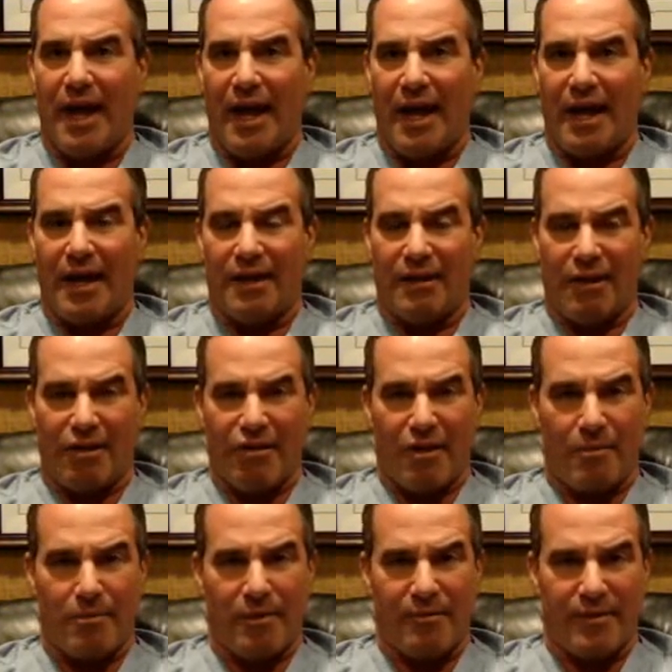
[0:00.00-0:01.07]
and
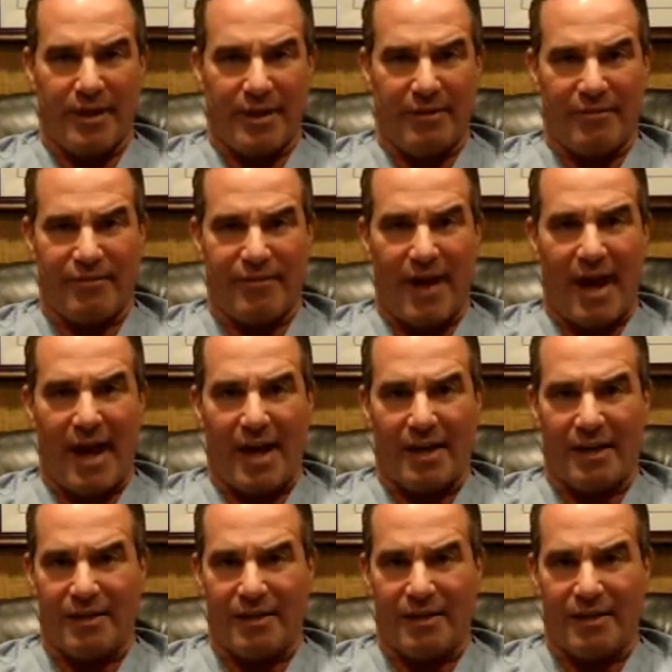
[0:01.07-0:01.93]
some of the fat